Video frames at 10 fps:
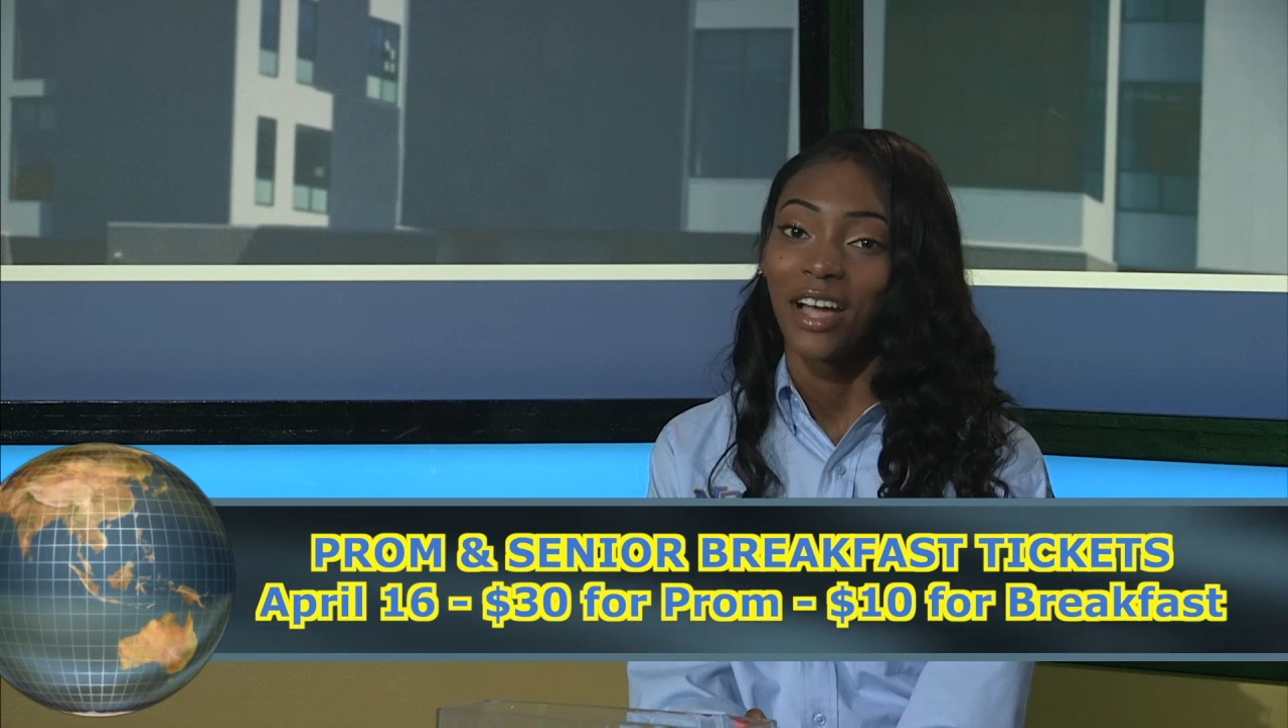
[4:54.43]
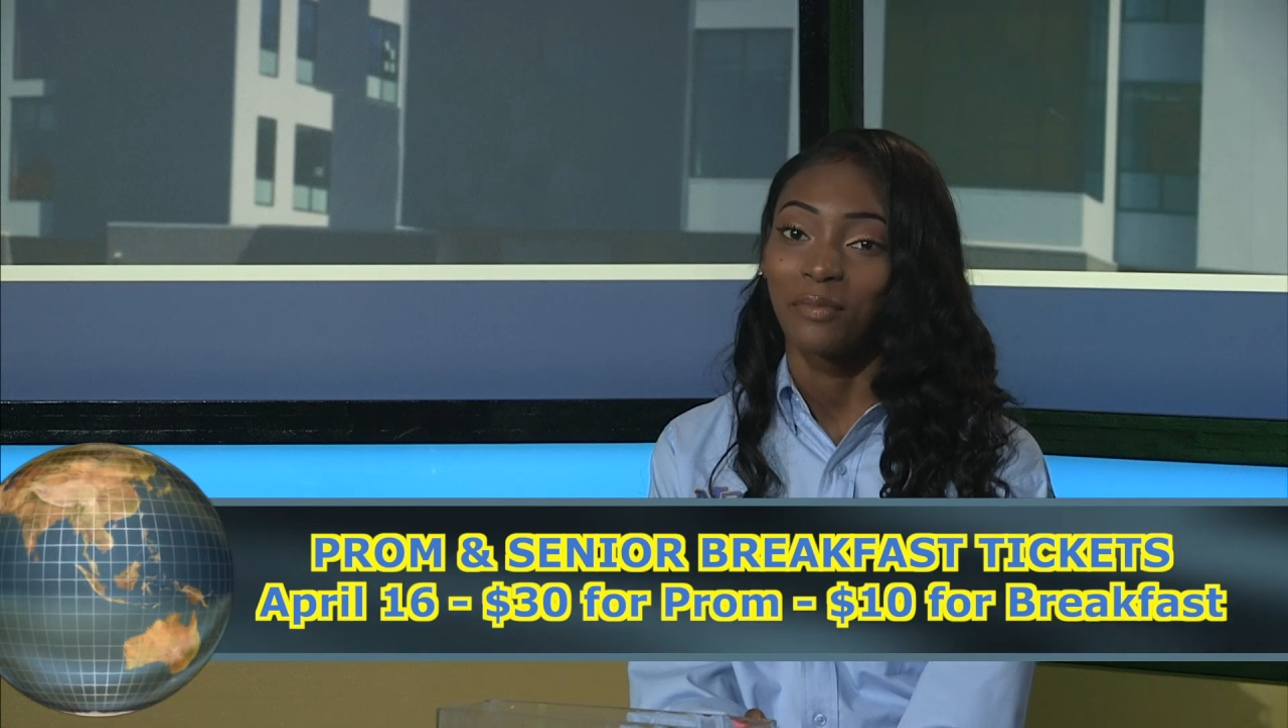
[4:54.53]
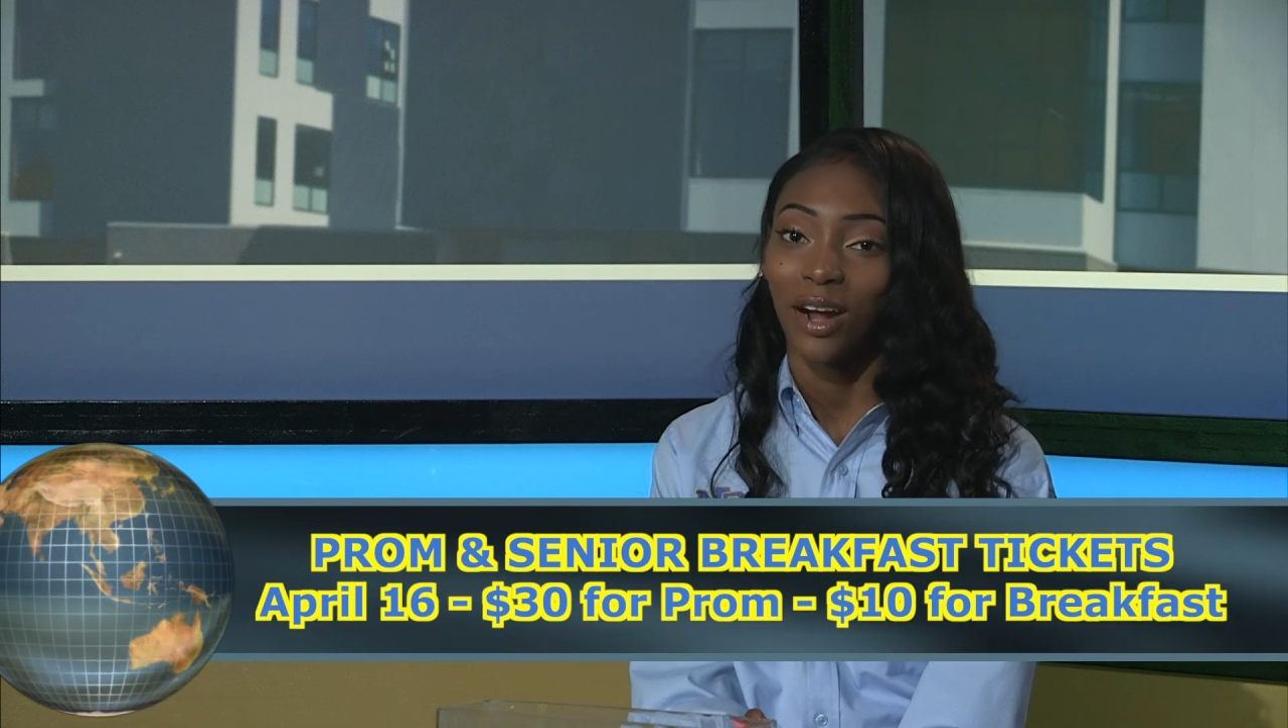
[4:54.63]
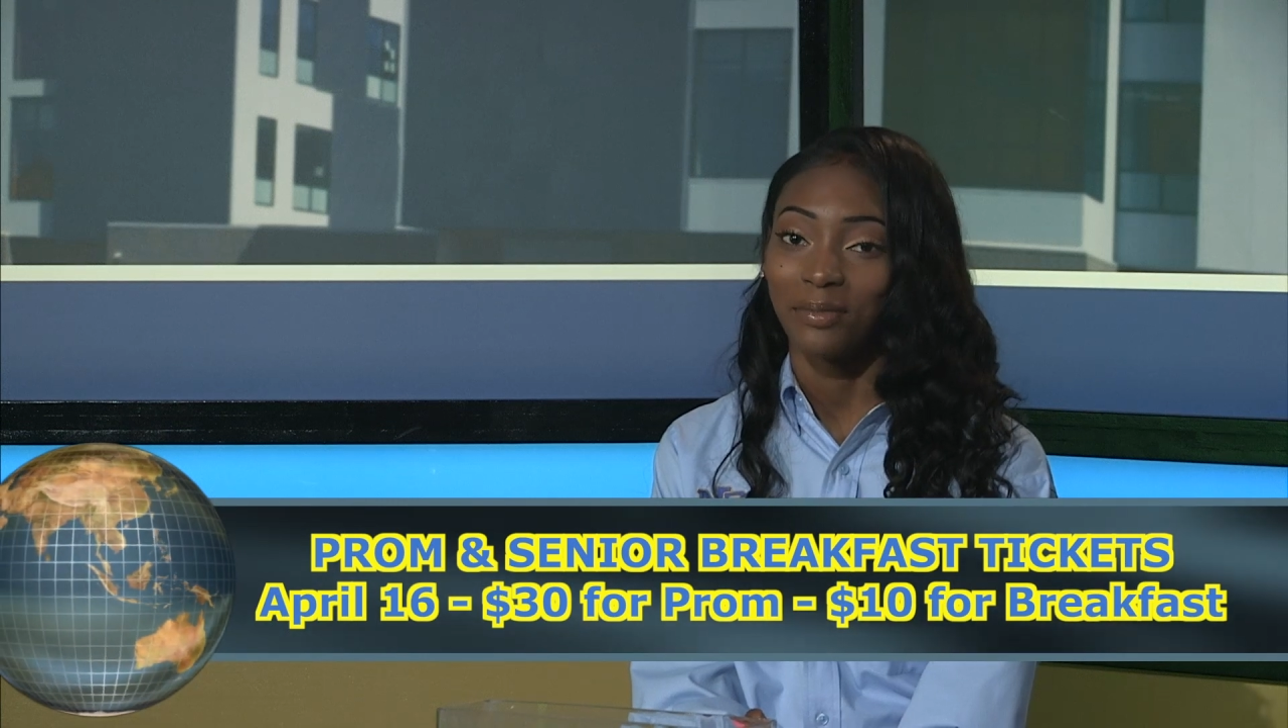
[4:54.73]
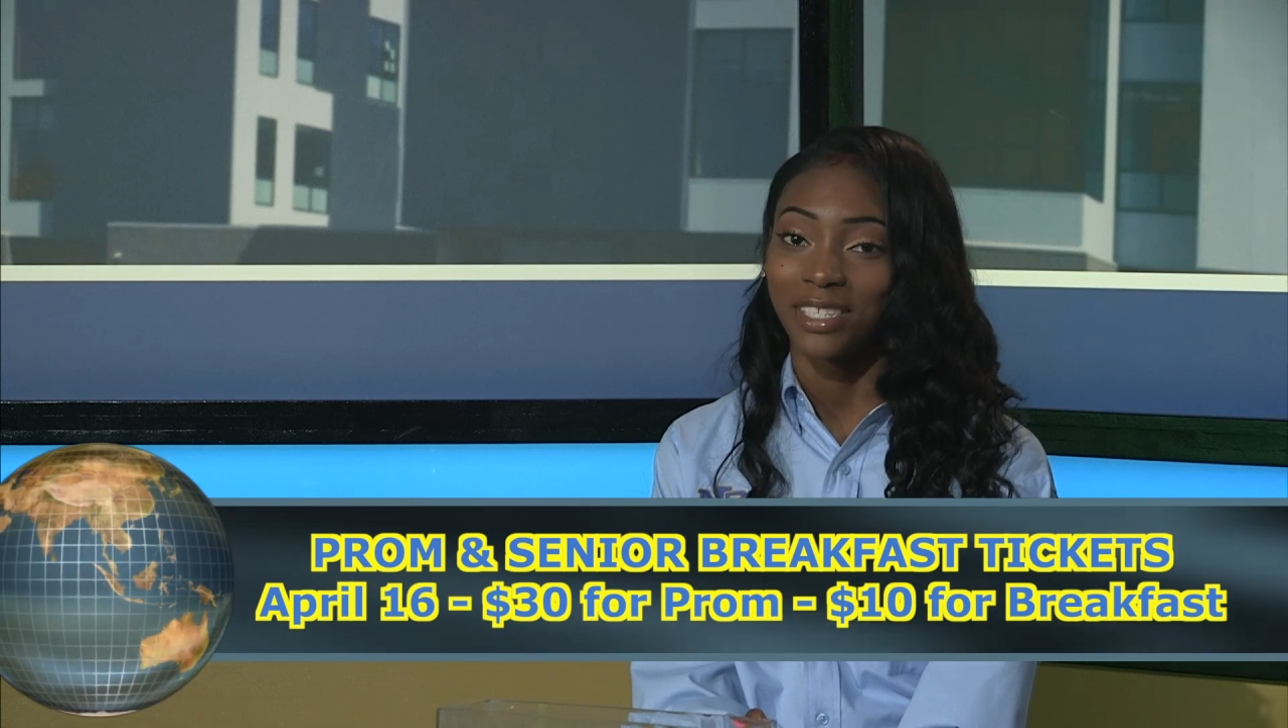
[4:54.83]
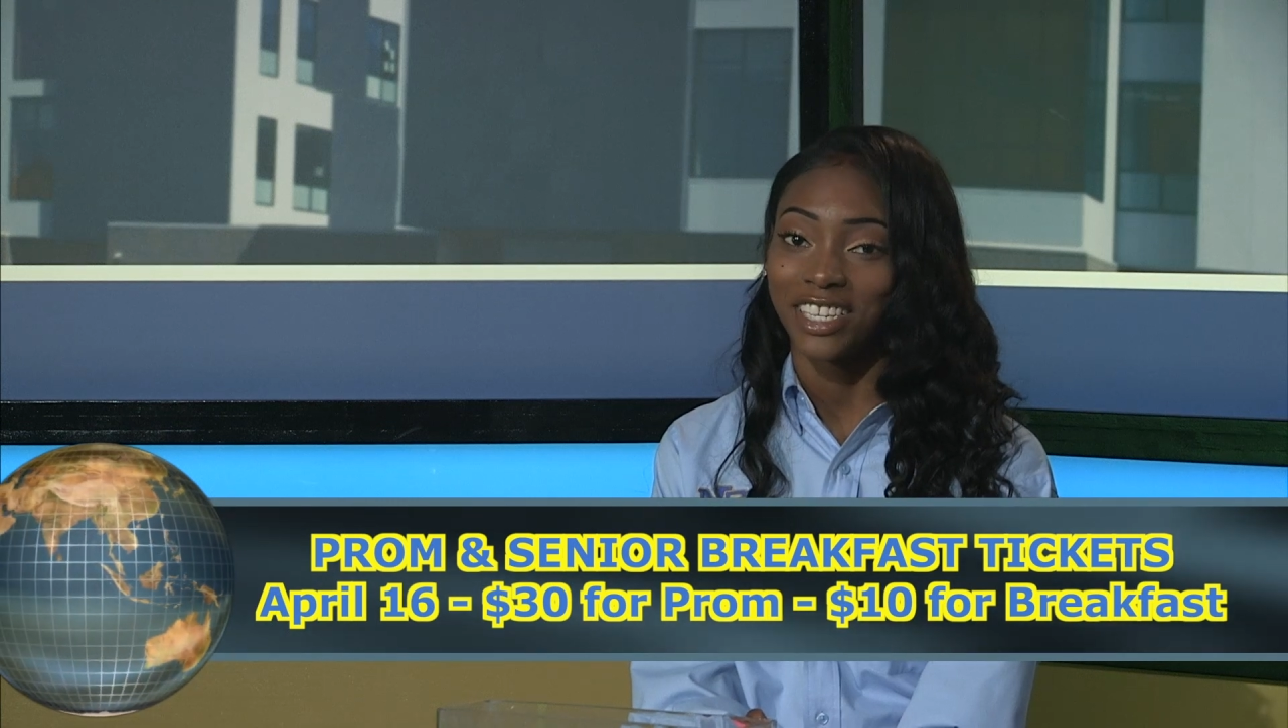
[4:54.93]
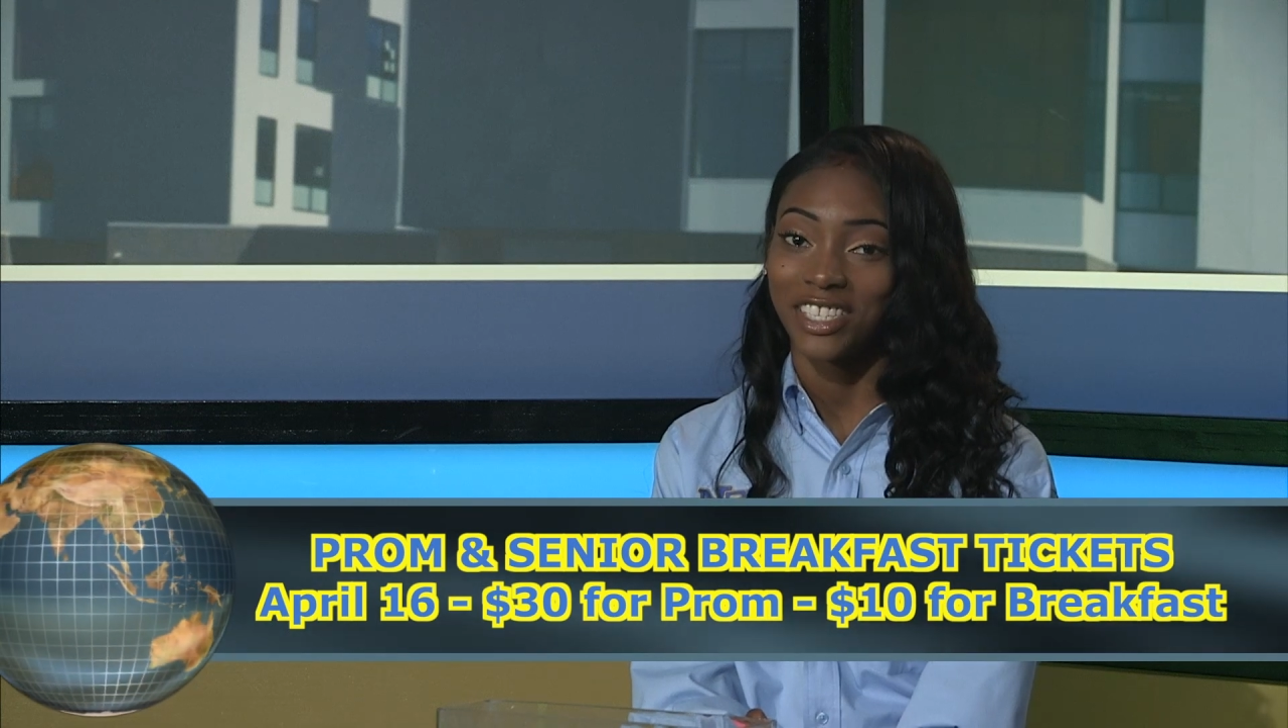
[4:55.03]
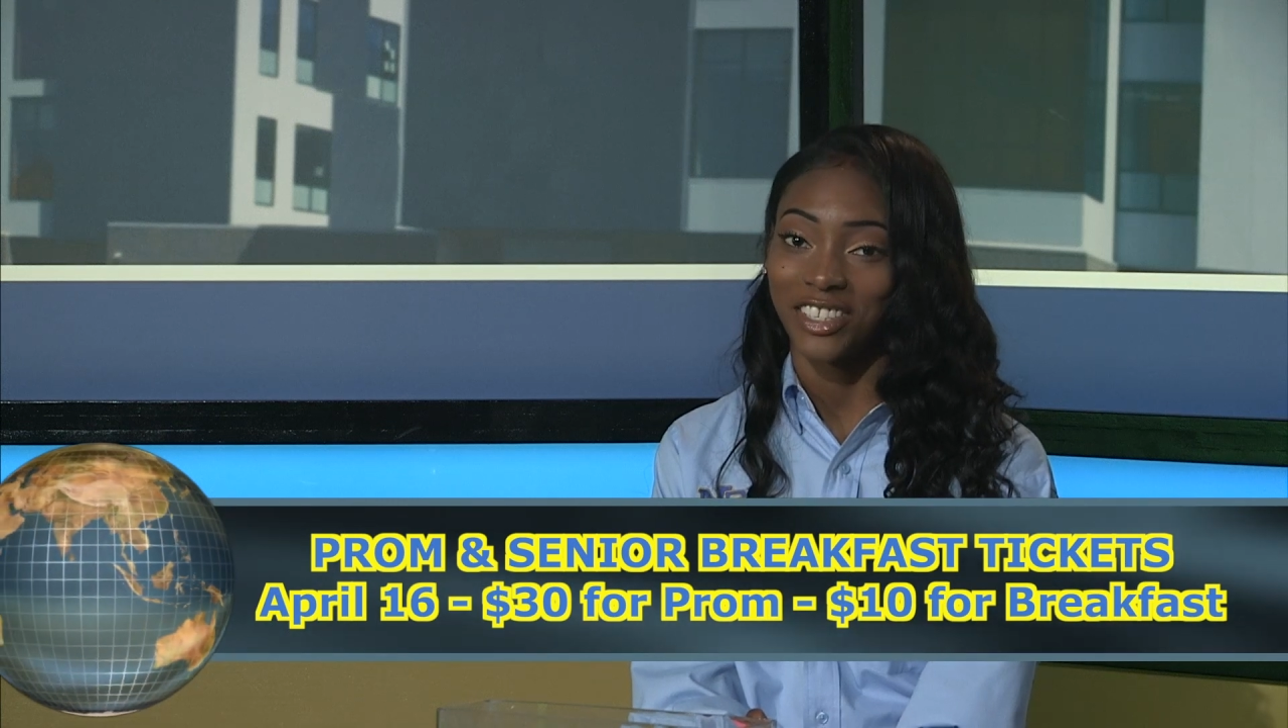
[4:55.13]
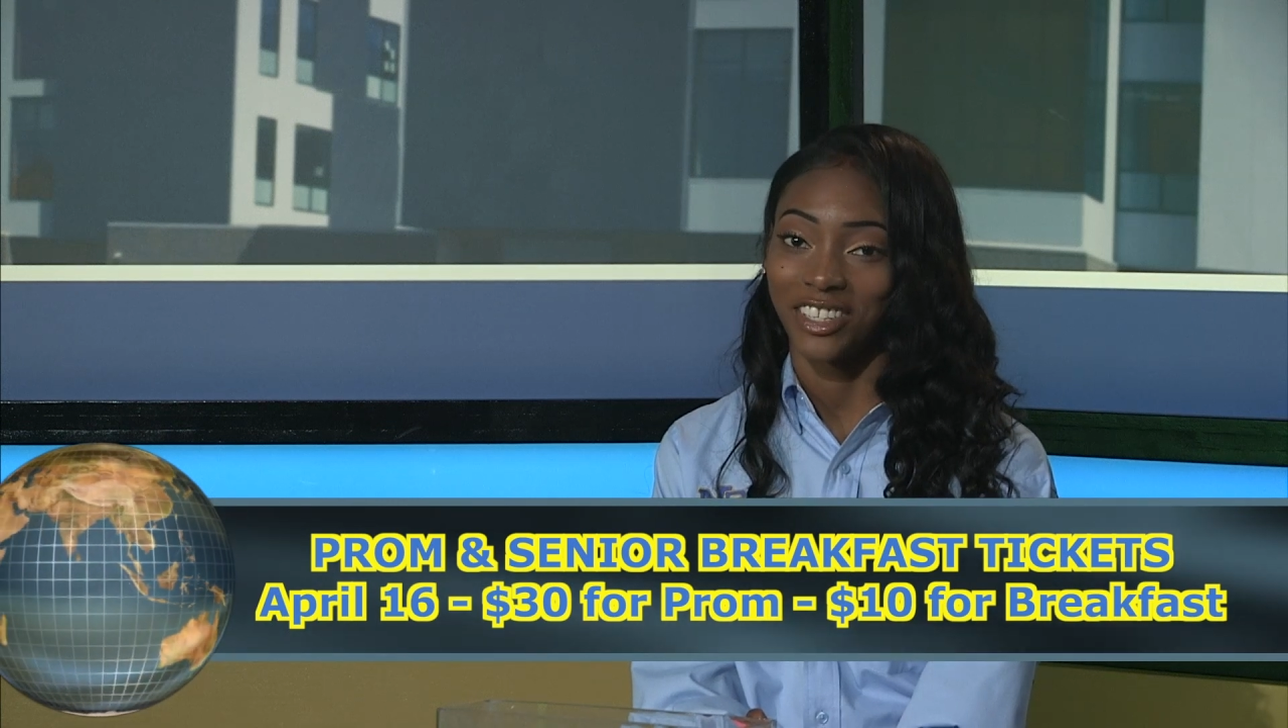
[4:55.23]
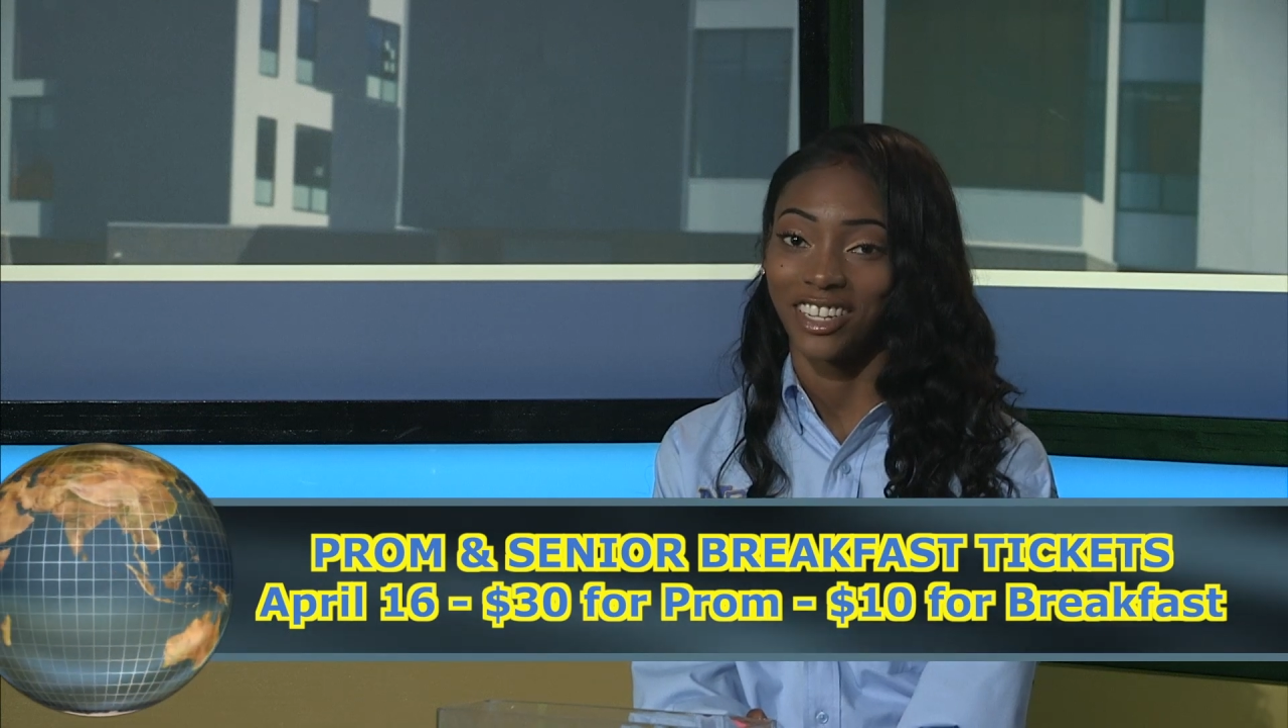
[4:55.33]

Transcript: Prom tickets are